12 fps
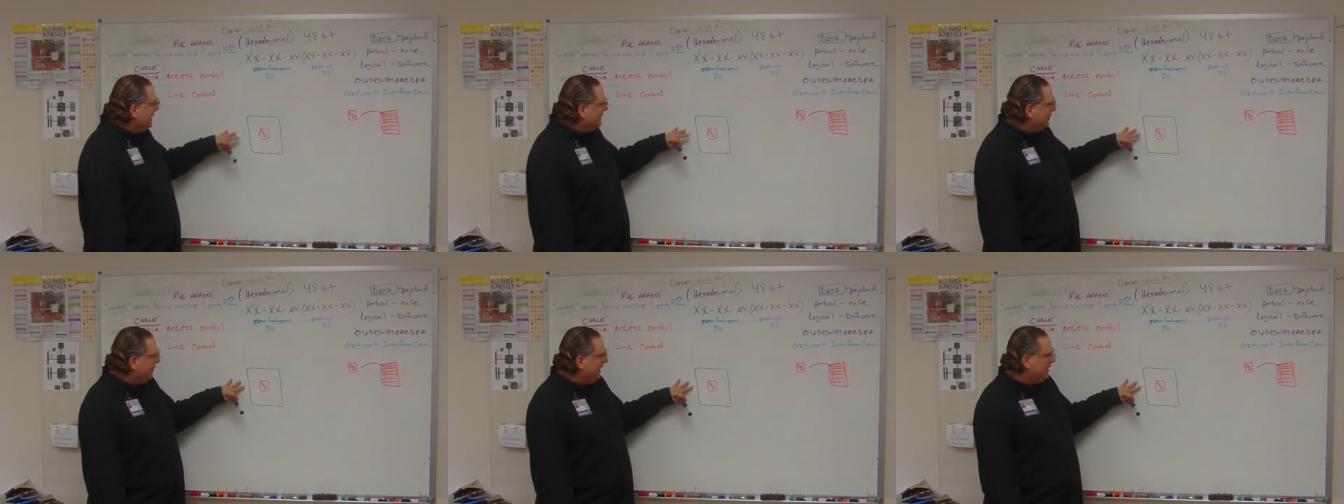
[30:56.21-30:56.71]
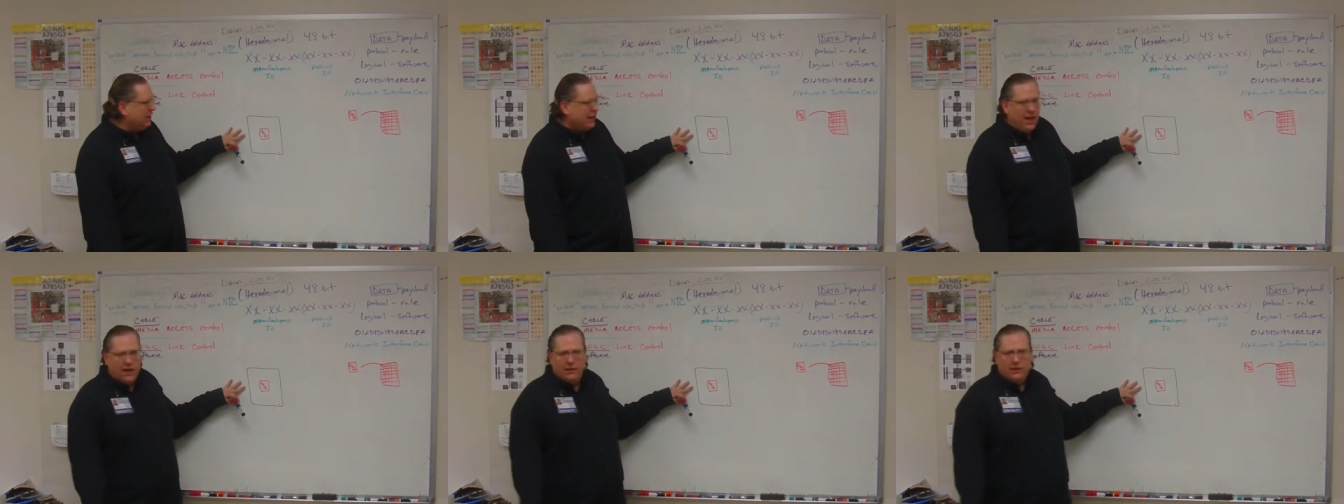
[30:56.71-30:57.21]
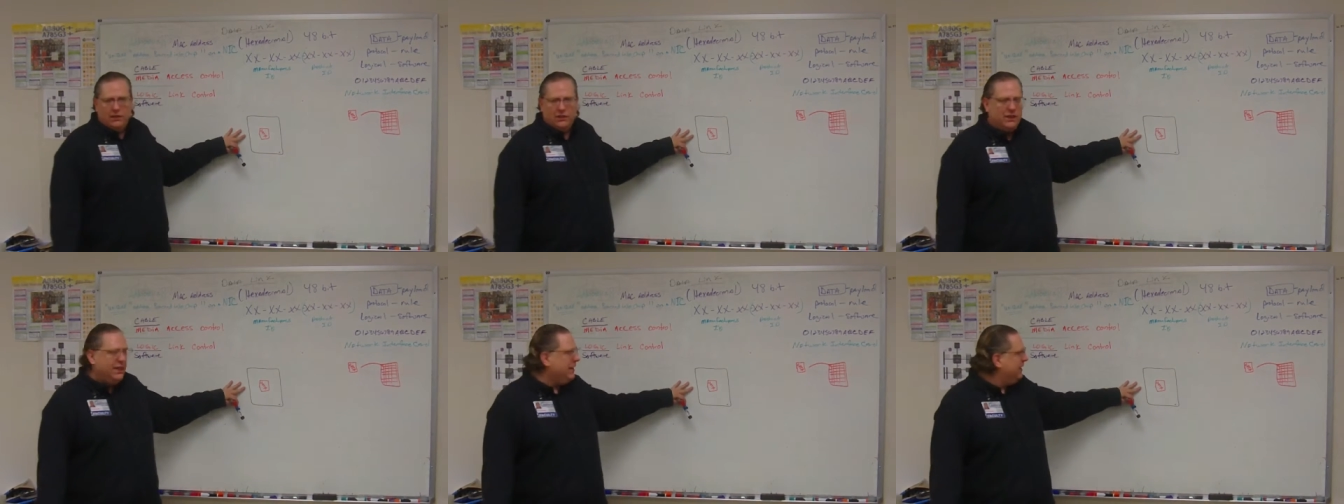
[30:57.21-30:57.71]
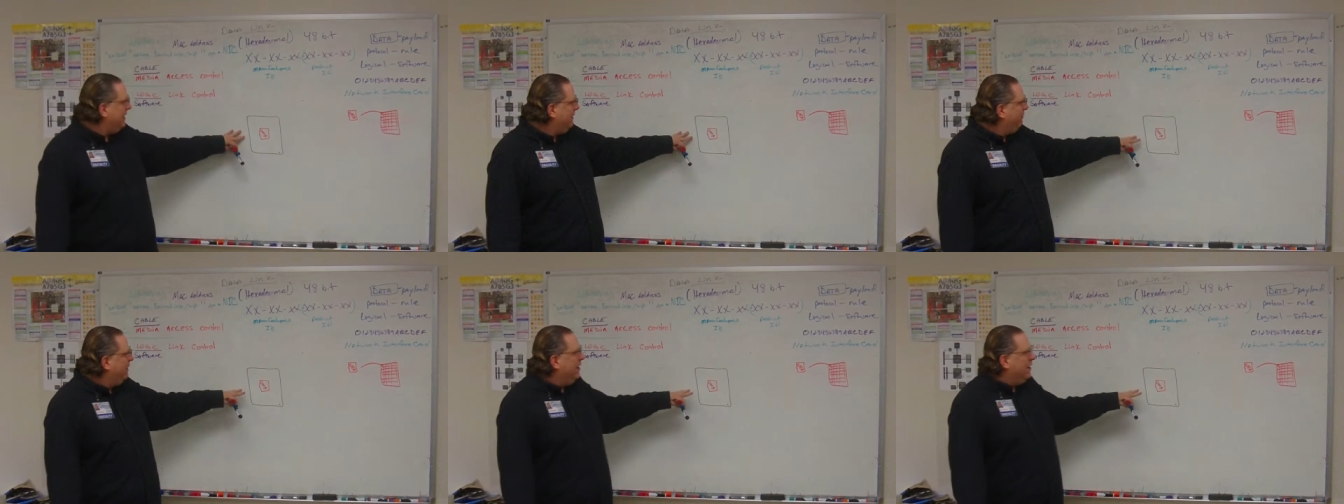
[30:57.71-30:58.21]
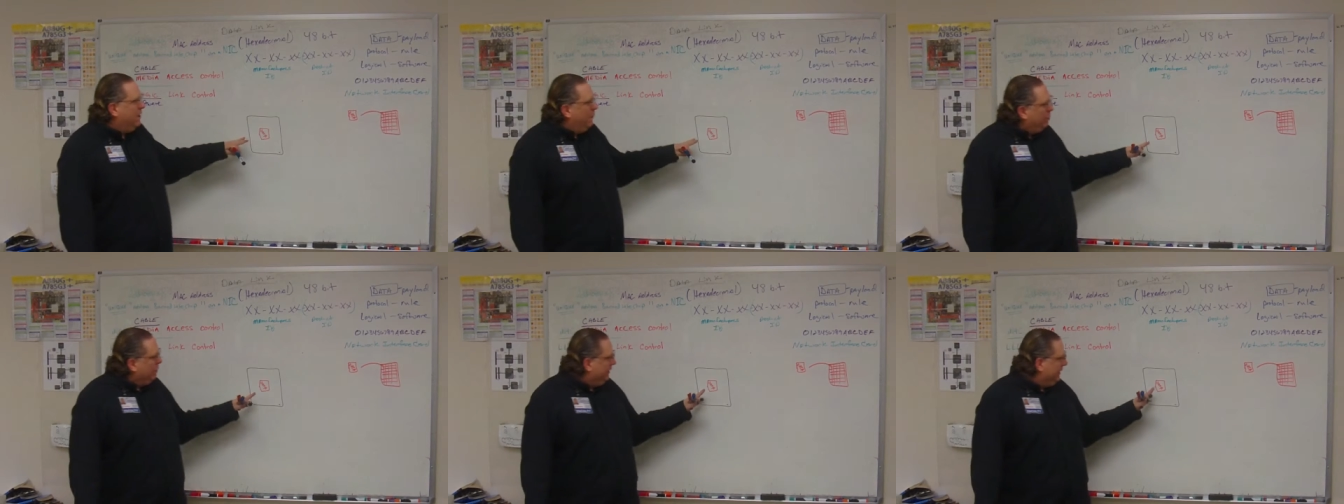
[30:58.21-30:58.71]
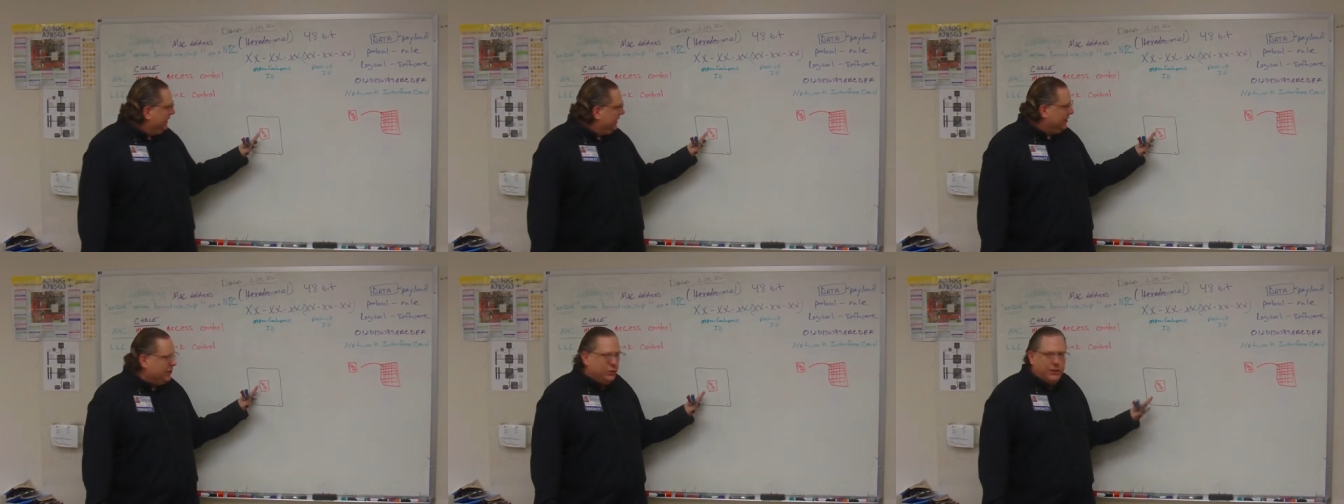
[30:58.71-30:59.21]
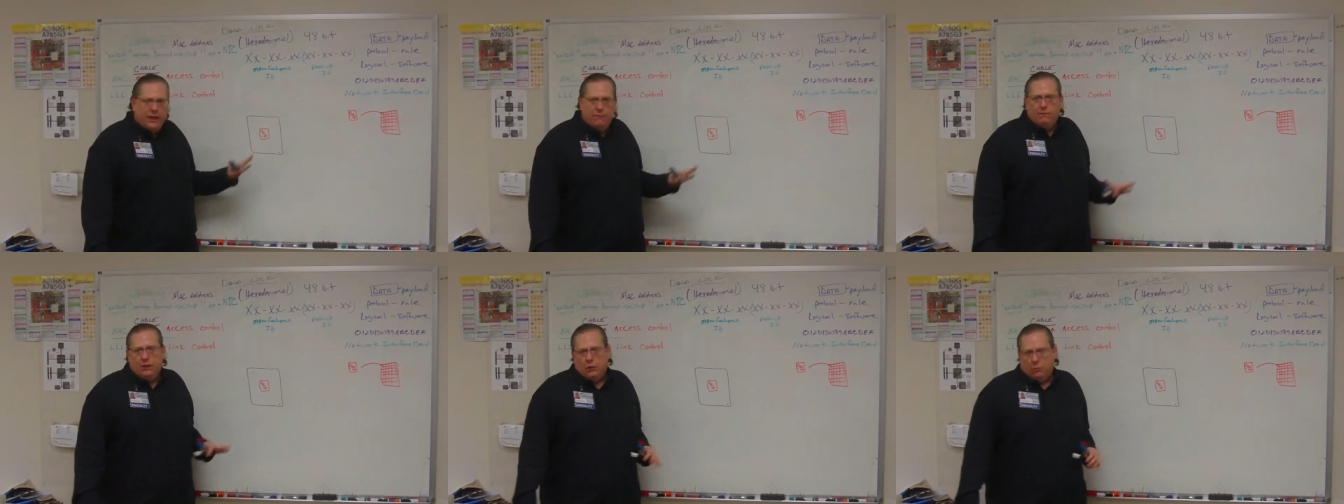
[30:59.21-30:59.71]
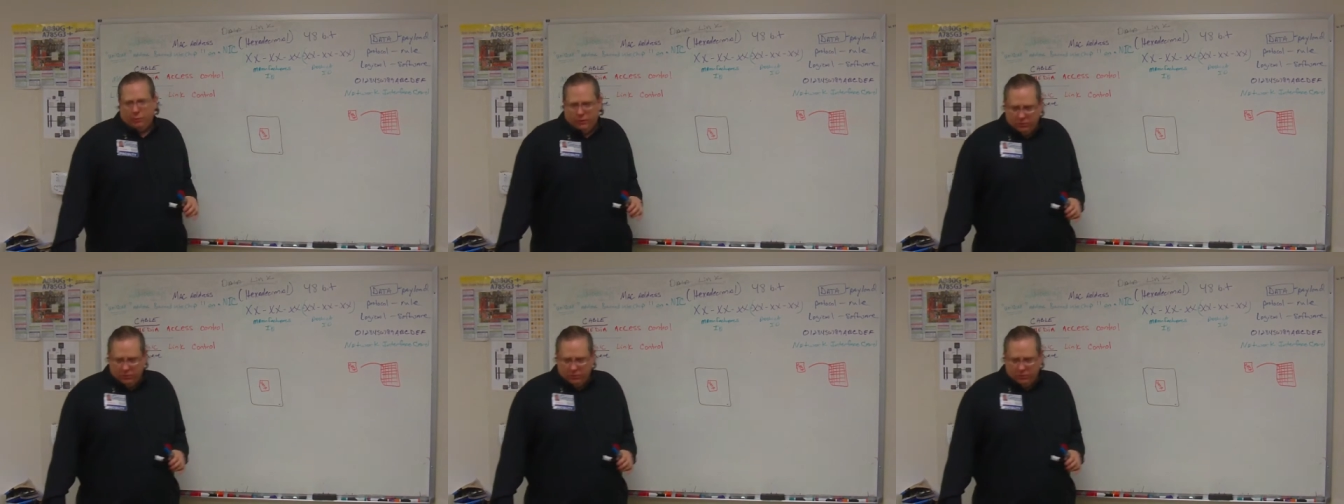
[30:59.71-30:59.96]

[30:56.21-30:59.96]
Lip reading: So here it kind of looks like that I've put this into an envelope.